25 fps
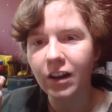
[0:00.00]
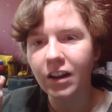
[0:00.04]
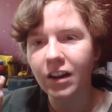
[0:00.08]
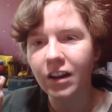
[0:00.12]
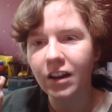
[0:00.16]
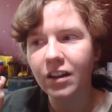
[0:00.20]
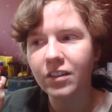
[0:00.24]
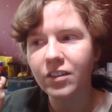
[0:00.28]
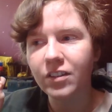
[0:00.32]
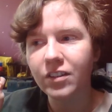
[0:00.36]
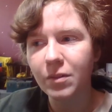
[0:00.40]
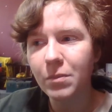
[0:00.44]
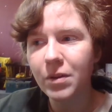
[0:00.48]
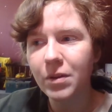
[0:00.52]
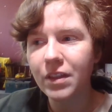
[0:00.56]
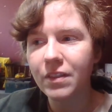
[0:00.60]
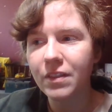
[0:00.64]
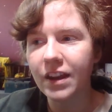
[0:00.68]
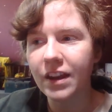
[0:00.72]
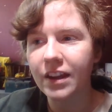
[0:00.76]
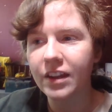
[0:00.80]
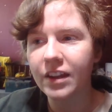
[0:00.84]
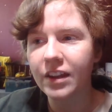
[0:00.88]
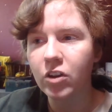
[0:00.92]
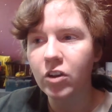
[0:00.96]
somebody
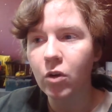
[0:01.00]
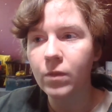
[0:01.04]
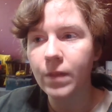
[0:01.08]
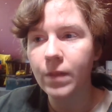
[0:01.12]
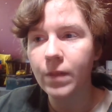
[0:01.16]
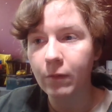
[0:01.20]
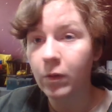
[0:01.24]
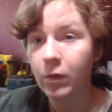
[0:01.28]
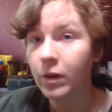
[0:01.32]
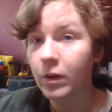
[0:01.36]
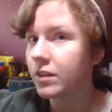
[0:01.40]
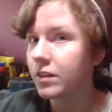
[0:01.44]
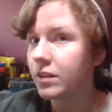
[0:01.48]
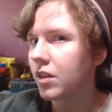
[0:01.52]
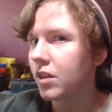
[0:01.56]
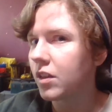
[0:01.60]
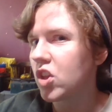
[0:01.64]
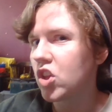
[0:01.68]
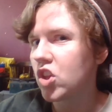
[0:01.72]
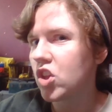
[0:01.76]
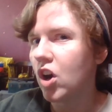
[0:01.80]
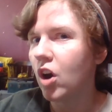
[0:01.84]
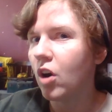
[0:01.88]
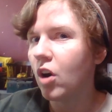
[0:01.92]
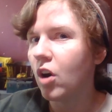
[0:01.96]
that I know that went to the
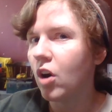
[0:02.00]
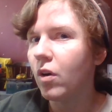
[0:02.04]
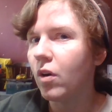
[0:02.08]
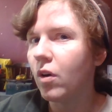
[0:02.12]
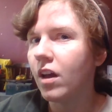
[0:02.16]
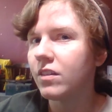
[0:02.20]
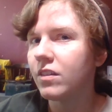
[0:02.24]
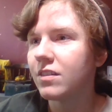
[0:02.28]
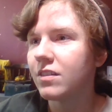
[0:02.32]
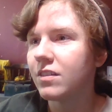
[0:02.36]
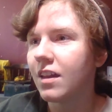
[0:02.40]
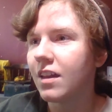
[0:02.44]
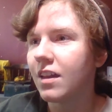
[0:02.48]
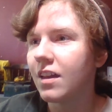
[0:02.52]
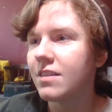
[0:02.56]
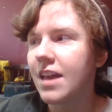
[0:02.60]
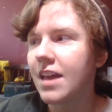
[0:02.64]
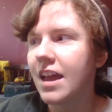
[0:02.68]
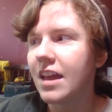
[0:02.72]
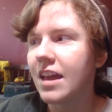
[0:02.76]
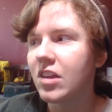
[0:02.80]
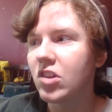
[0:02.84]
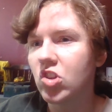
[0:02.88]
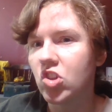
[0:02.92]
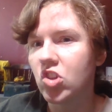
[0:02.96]
show and said
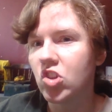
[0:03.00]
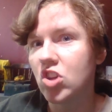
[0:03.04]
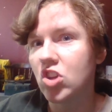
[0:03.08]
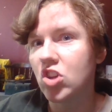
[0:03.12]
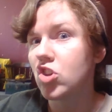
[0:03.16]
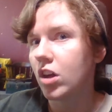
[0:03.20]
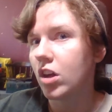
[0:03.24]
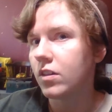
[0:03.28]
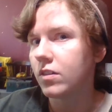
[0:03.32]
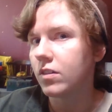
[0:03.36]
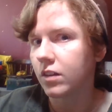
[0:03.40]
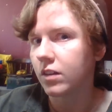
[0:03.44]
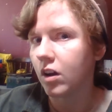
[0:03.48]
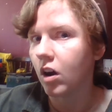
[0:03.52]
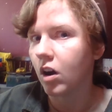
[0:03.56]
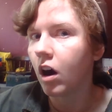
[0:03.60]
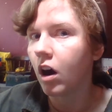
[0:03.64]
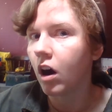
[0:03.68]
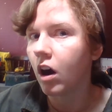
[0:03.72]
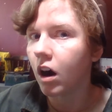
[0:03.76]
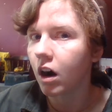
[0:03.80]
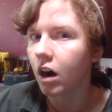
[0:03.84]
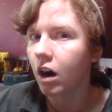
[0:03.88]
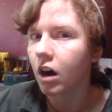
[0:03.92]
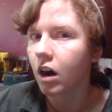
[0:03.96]
that she chased a
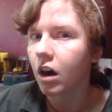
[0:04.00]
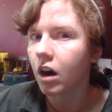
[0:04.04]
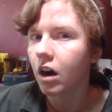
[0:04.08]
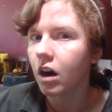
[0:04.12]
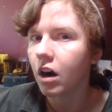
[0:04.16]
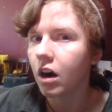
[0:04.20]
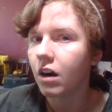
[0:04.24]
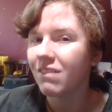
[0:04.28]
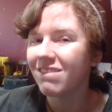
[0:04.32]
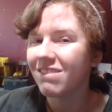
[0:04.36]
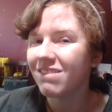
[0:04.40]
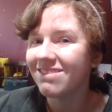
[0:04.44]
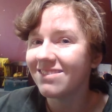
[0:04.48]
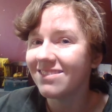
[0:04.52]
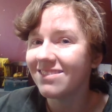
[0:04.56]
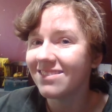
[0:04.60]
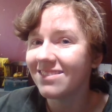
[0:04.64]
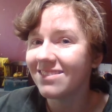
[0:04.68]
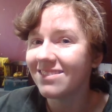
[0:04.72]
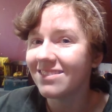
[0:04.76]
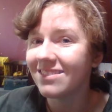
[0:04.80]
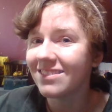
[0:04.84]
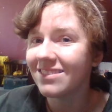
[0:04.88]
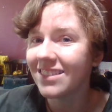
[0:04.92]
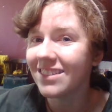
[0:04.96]
car.
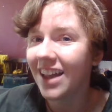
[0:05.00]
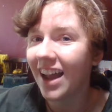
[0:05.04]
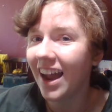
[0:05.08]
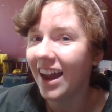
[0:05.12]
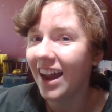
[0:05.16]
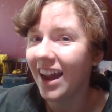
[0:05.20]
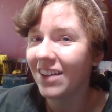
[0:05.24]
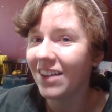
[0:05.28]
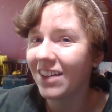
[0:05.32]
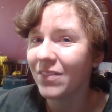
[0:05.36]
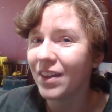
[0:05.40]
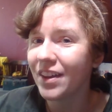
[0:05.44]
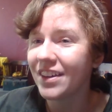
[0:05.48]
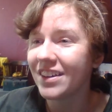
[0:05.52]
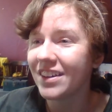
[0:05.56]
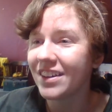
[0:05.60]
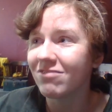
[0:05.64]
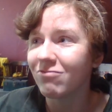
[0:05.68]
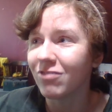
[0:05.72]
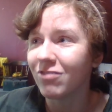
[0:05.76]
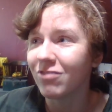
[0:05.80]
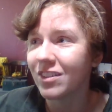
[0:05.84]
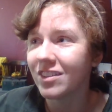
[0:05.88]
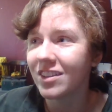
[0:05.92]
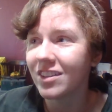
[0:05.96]
And I'm like,
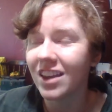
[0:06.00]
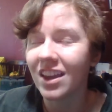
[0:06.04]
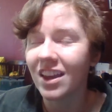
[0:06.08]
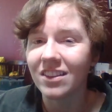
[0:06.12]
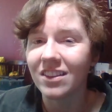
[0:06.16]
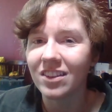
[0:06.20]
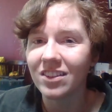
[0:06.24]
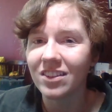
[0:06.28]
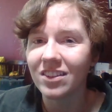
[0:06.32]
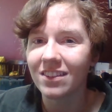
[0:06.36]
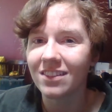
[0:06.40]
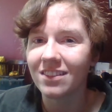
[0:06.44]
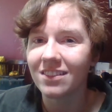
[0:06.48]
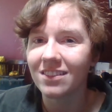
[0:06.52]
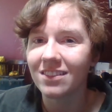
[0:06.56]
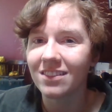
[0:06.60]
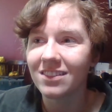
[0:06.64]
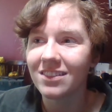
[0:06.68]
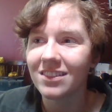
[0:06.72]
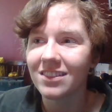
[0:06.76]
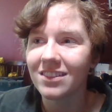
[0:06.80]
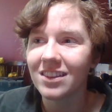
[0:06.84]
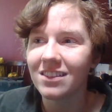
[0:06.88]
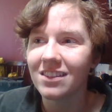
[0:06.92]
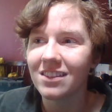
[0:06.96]
once again, this
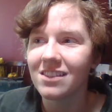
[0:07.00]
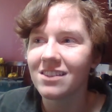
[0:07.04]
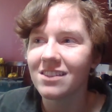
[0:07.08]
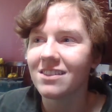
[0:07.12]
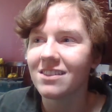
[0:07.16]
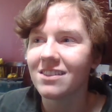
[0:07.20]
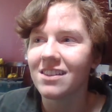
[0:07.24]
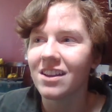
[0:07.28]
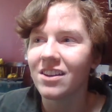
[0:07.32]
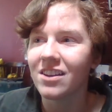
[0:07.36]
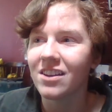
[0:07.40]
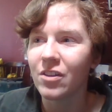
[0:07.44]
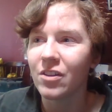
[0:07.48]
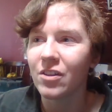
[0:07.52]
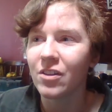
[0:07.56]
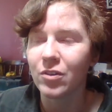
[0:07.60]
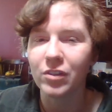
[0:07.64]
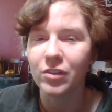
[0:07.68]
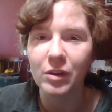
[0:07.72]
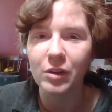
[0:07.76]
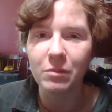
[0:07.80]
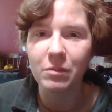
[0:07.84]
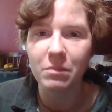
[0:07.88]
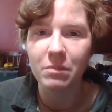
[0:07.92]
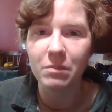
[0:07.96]
is another
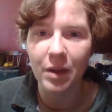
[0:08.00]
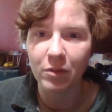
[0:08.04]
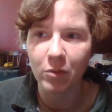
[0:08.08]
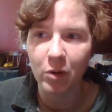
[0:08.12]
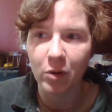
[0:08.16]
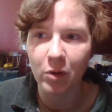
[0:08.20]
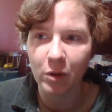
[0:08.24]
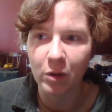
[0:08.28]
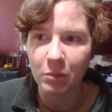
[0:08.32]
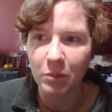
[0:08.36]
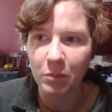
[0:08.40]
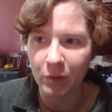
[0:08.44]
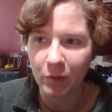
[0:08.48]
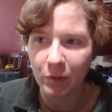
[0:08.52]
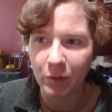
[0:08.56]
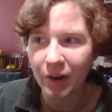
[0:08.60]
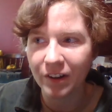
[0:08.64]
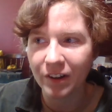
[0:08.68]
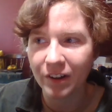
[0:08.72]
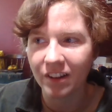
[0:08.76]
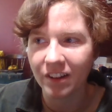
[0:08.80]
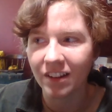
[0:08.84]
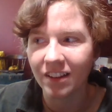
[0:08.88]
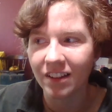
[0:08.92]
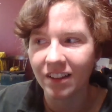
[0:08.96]
Lin-Manuel
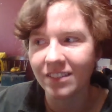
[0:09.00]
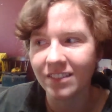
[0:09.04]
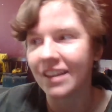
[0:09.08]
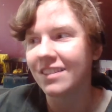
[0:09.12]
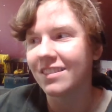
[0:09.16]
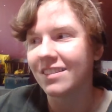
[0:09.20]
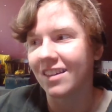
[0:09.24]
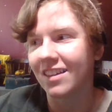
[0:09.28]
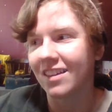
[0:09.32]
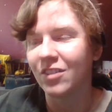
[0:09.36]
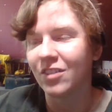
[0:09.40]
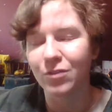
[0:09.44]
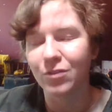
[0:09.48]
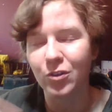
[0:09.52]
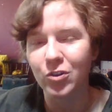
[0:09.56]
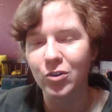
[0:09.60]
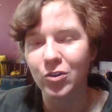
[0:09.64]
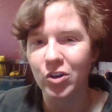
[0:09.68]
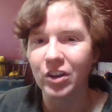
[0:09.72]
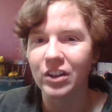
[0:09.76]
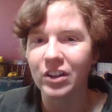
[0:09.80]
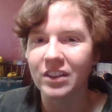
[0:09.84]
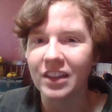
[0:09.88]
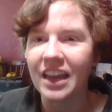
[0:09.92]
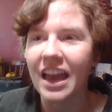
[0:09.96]
Miranda that's
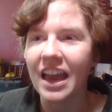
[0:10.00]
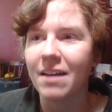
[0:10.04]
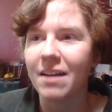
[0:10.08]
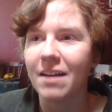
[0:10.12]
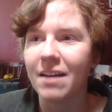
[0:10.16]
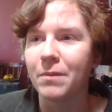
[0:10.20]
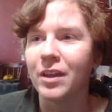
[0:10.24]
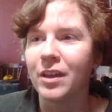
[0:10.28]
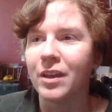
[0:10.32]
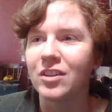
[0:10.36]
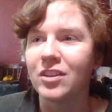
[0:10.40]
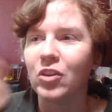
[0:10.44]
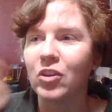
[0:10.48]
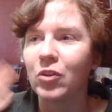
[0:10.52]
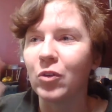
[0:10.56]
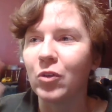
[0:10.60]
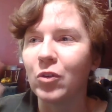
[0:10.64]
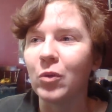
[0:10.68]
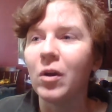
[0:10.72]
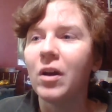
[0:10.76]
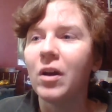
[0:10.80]
unfortunately happening to